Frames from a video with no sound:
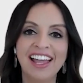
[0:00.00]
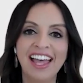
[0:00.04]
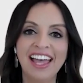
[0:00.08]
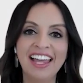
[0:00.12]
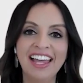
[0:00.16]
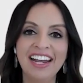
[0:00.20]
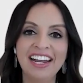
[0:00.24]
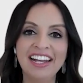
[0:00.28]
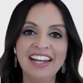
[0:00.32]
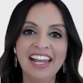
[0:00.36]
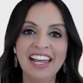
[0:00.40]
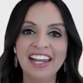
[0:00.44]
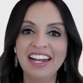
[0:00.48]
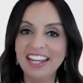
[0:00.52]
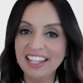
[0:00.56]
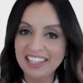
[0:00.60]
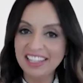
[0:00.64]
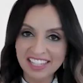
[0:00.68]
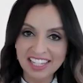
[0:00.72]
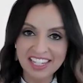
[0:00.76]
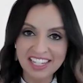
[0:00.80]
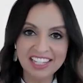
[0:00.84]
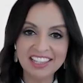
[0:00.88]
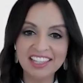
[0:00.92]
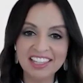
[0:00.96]
And I
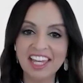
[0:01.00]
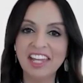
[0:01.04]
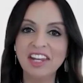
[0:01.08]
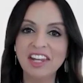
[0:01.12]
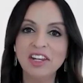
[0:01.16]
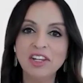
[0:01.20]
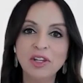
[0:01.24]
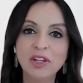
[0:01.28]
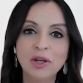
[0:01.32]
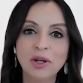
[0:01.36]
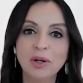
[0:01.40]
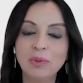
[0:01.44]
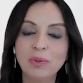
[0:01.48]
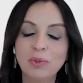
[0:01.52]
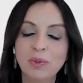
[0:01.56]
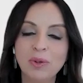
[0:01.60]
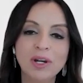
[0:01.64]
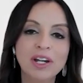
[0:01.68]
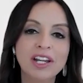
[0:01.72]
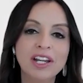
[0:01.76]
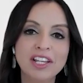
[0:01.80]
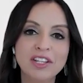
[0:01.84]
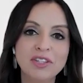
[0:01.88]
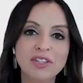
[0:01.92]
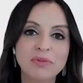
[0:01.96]
think that your
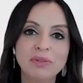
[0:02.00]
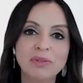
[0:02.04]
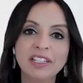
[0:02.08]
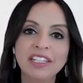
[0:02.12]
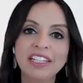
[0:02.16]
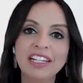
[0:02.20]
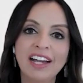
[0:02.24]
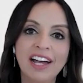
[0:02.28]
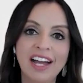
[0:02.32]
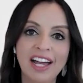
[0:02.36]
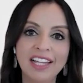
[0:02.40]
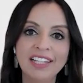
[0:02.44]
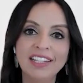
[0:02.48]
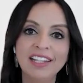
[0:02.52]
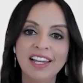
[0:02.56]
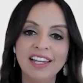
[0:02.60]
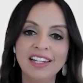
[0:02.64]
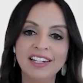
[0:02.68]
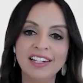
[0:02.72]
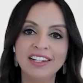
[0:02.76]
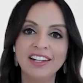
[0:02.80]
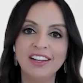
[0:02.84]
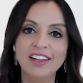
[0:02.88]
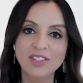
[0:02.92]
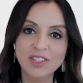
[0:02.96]
work has really
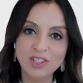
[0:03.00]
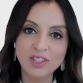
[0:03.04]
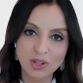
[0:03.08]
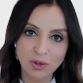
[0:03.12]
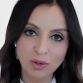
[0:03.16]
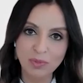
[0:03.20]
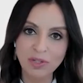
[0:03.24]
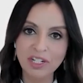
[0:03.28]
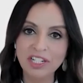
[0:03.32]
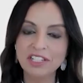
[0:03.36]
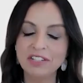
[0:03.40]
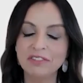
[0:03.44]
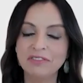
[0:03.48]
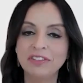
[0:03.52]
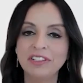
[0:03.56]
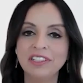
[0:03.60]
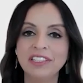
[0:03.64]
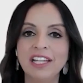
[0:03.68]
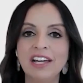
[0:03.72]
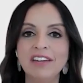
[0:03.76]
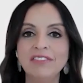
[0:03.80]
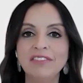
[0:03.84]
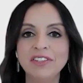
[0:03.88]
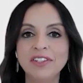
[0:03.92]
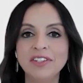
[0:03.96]
highlighted on so many
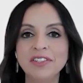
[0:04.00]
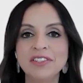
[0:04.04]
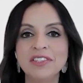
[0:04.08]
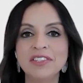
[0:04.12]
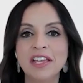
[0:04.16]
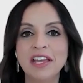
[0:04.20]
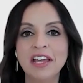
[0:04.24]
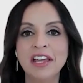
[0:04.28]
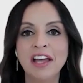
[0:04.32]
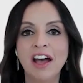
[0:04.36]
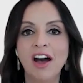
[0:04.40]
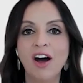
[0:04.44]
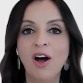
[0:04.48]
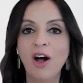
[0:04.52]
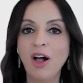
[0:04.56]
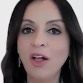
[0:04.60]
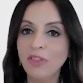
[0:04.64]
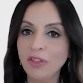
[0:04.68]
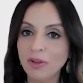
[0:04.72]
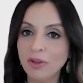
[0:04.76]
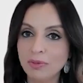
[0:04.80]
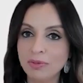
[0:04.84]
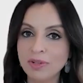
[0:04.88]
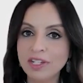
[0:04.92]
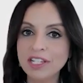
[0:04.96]
different levels all
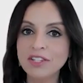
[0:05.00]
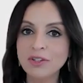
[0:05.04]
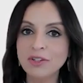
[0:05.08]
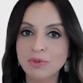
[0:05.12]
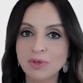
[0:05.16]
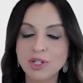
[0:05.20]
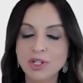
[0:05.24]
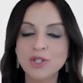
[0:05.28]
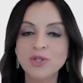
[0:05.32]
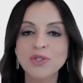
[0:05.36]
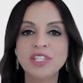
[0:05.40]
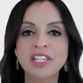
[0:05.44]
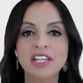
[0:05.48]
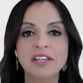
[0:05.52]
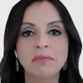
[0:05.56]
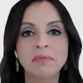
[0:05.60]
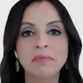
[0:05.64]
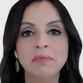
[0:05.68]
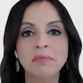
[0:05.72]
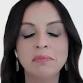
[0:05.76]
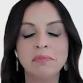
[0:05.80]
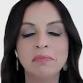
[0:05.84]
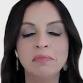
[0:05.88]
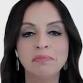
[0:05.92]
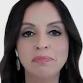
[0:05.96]
the risk-reducing
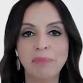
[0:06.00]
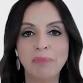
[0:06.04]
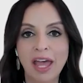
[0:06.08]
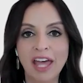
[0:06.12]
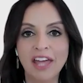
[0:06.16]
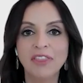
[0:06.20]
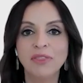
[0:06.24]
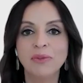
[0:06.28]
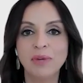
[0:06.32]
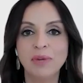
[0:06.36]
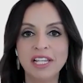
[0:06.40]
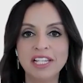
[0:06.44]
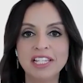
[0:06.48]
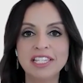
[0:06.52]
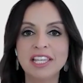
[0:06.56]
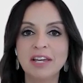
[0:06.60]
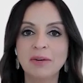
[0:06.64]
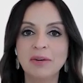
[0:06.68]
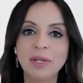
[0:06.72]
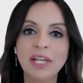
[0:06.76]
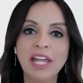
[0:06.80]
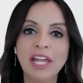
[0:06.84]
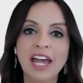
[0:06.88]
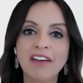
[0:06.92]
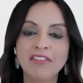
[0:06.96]
pathways
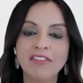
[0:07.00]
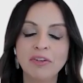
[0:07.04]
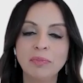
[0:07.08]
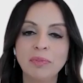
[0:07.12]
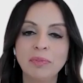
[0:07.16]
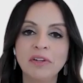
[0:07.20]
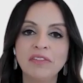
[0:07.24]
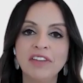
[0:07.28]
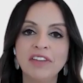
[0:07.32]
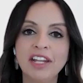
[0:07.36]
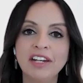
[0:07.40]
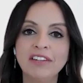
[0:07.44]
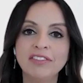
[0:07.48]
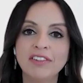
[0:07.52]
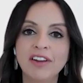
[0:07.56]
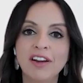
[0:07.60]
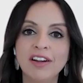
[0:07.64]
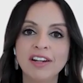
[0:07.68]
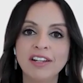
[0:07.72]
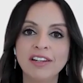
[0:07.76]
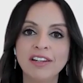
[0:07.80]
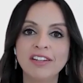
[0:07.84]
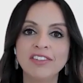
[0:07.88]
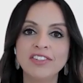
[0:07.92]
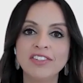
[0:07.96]
that we have in preventive
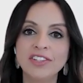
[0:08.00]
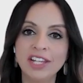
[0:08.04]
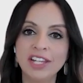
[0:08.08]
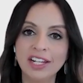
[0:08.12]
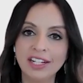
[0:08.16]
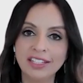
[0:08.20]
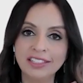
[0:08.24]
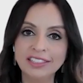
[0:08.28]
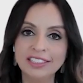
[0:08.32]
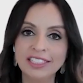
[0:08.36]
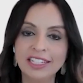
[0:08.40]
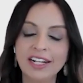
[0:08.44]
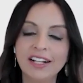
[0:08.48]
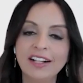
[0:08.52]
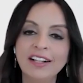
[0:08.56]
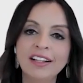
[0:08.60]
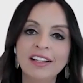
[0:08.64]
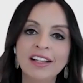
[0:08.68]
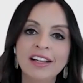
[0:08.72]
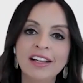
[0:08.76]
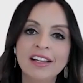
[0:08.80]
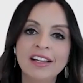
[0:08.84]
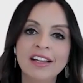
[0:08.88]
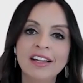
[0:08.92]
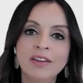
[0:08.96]
cardiology,
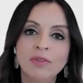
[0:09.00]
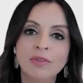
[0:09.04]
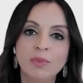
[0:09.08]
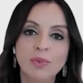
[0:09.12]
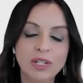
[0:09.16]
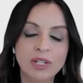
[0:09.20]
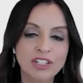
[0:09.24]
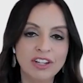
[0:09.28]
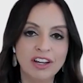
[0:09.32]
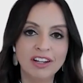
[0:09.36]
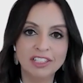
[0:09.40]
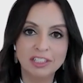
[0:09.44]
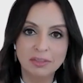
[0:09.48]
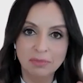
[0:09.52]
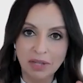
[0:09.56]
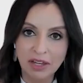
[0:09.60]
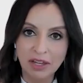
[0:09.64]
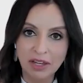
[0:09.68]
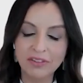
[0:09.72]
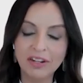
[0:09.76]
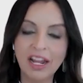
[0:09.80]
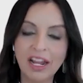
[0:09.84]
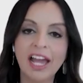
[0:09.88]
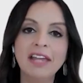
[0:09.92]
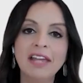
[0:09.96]
LDL. We talked
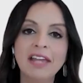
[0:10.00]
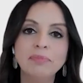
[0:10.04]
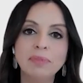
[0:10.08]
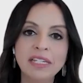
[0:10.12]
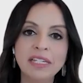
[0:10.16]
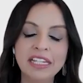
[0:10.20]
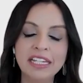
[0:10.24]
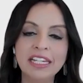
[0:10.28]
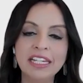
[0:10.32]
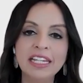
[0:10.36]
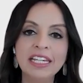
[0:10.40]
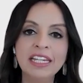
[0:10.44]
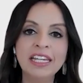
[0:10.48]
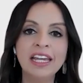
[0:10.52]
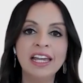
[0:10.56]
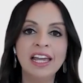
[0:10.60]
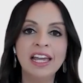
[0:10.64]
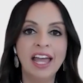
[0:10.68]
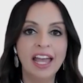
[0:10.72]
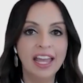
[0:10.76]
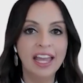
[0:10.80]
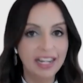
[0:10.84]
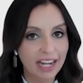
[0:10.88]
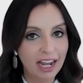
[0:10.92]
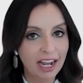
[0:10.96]
about IPE,
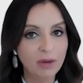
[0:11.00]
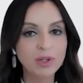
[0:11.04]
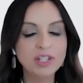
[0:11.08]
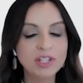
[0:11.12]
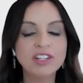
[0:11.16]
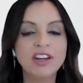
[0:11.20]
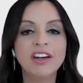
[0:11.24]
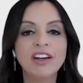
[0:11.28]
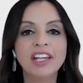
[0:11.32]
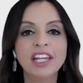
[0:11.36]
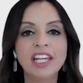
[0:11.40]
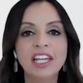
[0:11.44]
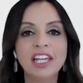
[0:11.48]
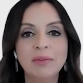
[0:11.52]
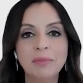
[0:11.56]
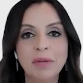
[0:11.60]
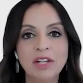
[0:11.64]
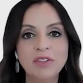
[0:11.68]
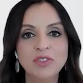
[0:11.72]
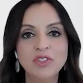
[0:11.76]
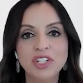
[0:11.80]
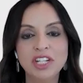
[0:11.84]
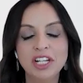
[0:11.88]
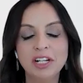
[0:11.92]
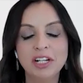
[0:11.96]
and now we're talking
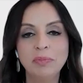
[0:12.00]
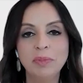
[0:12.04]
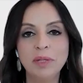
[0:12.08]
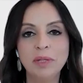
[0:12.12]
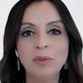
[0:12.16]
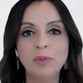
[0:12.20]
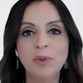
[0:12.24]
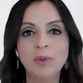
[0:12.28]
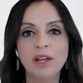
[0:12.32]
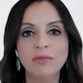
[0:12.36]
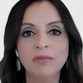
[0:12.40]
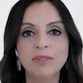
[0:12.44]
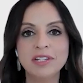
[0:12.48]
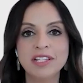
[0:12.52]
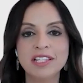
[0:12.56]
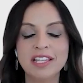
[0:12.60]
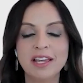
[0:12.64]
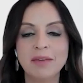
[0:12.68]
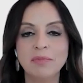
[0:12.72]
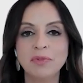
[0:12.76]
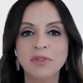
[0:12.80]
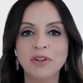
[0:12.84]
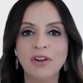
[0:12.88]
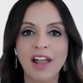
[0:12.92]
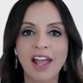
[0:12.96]
about GLP-1
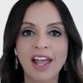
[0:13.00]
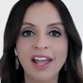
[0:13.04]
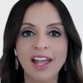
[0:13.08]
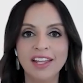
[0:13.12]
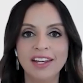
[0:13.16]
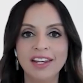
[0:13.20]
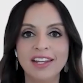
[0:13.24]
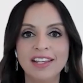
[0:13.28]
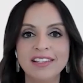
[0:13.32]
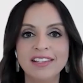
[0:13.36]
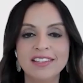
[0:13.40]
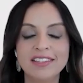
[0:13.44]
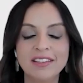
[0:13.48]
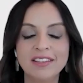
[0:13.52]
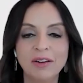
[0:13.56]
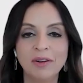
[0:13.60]
receptor agonists.